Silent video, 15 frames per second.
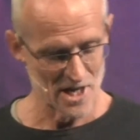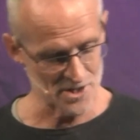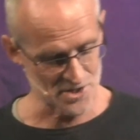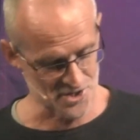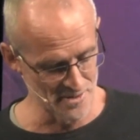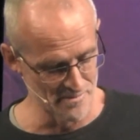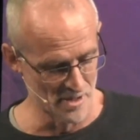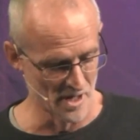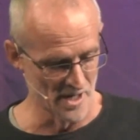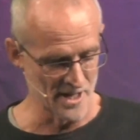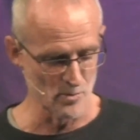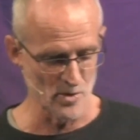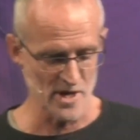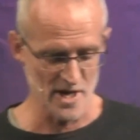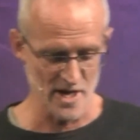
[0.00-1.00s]
Similarly,
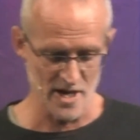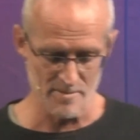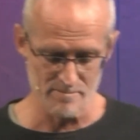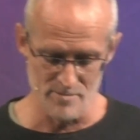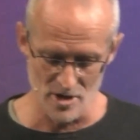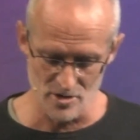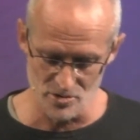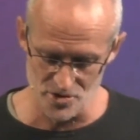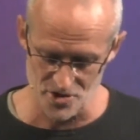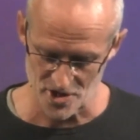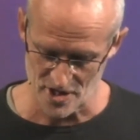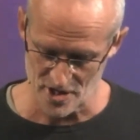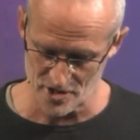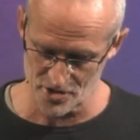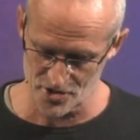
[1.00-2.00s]
we hear
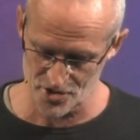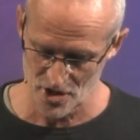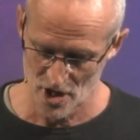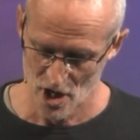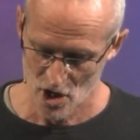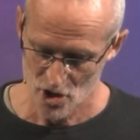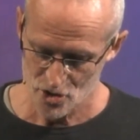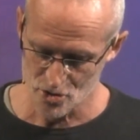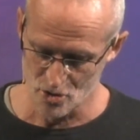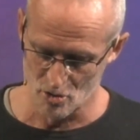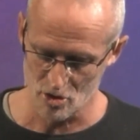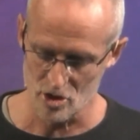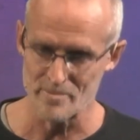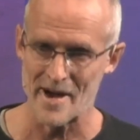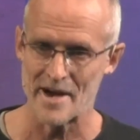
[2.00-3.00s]
Moses
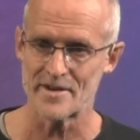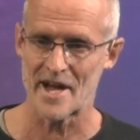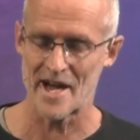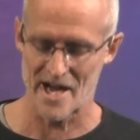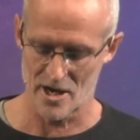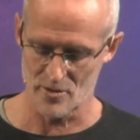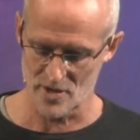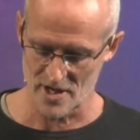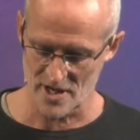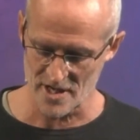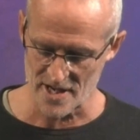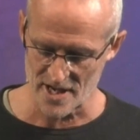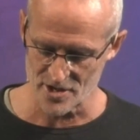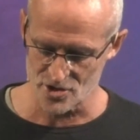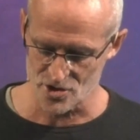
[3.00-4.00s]
talk about how
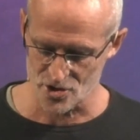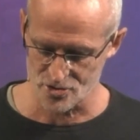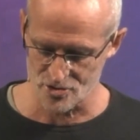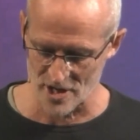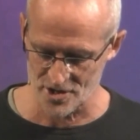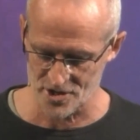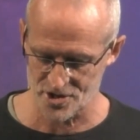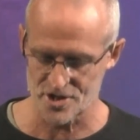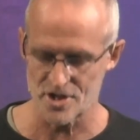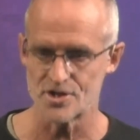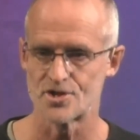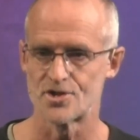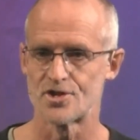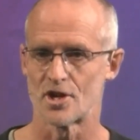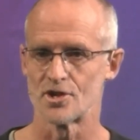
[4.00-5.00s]
he
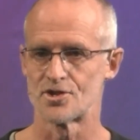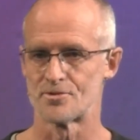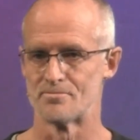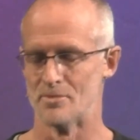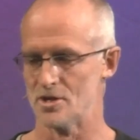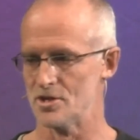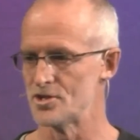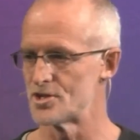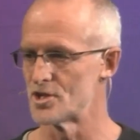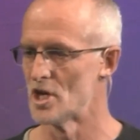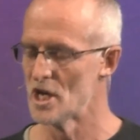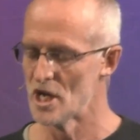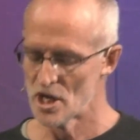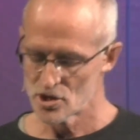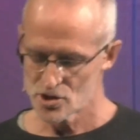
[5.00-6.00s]
entrusted judgment
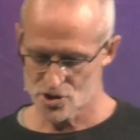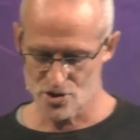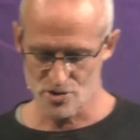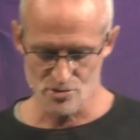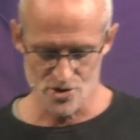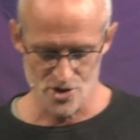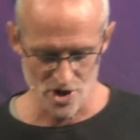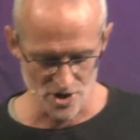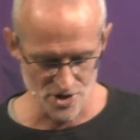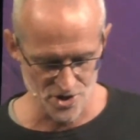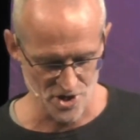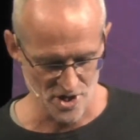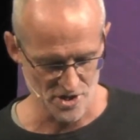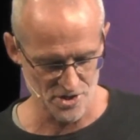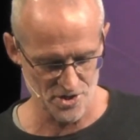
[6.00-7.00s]
to
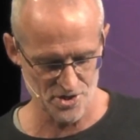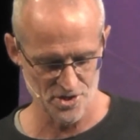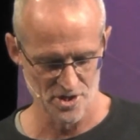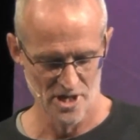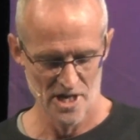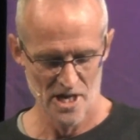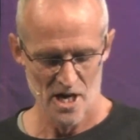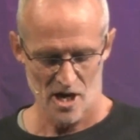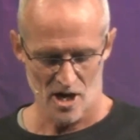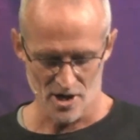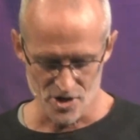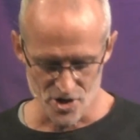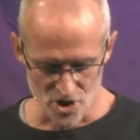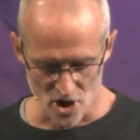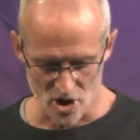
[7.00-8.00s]
judges. I
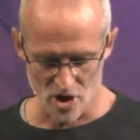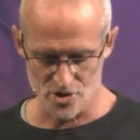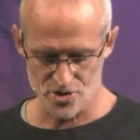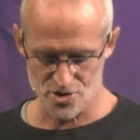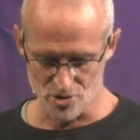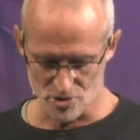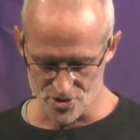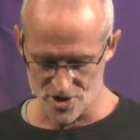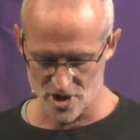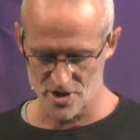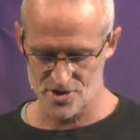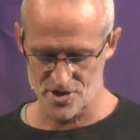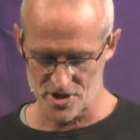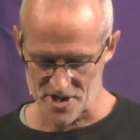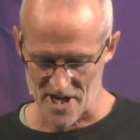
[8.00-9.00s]
charge your
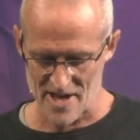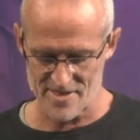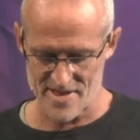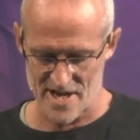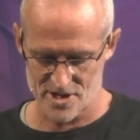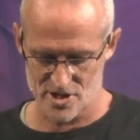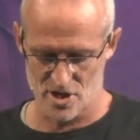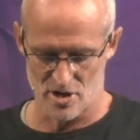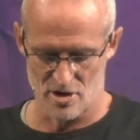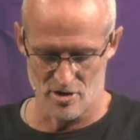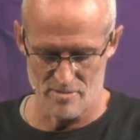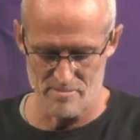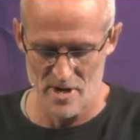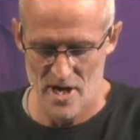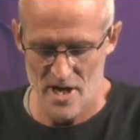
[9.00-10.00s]
judges at that
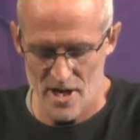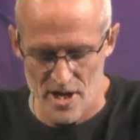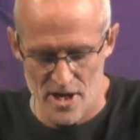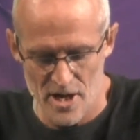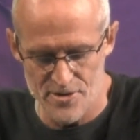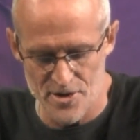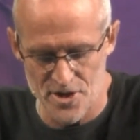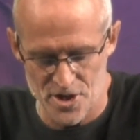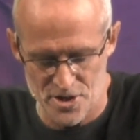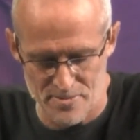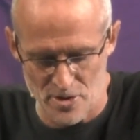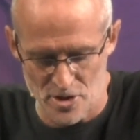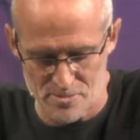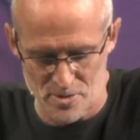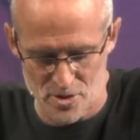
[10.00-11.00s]
time, hear the
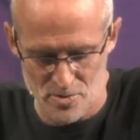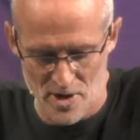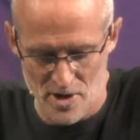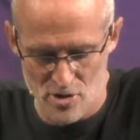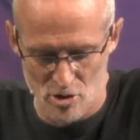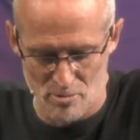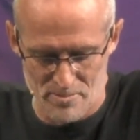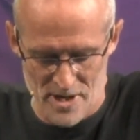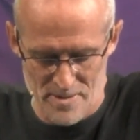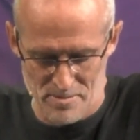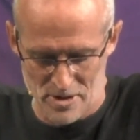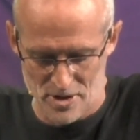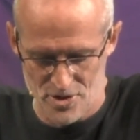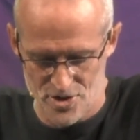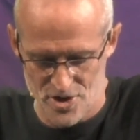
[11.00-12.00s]
disputes between your
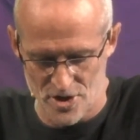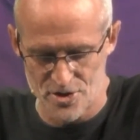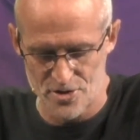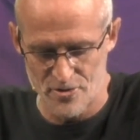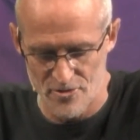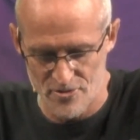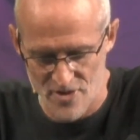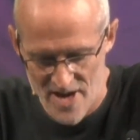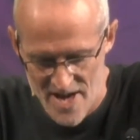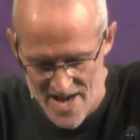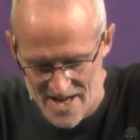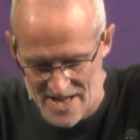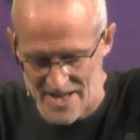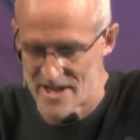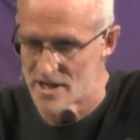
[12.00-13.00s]
people and judge
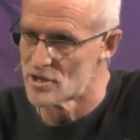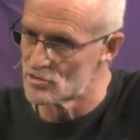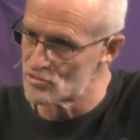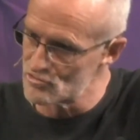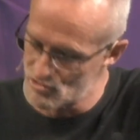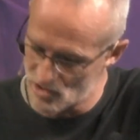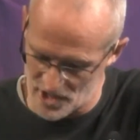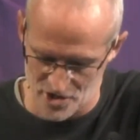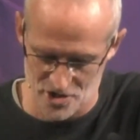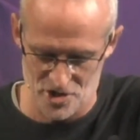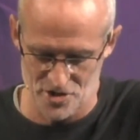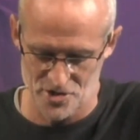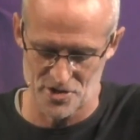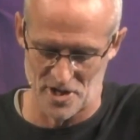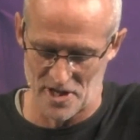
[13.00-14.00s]
fairly,
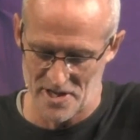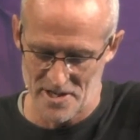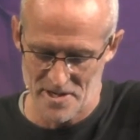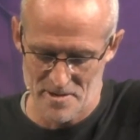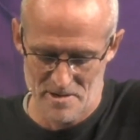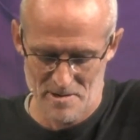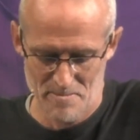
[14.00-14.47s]
righteously.